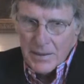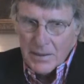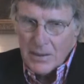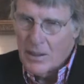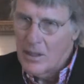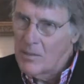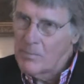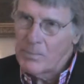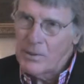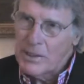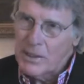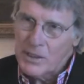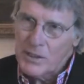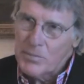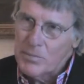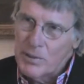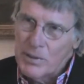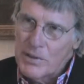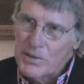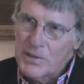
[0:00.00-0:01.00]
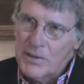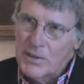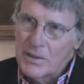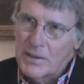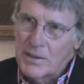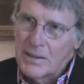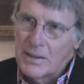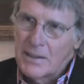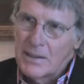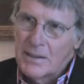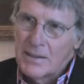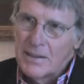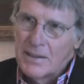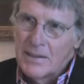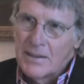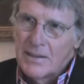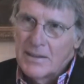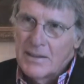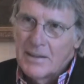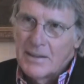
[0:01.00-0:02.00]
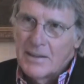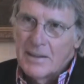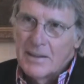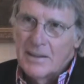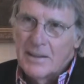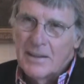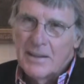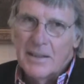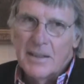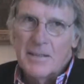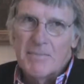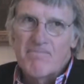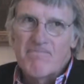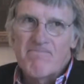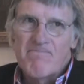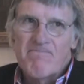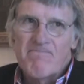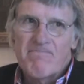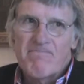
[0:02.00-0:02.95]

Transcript: a complex person. I'm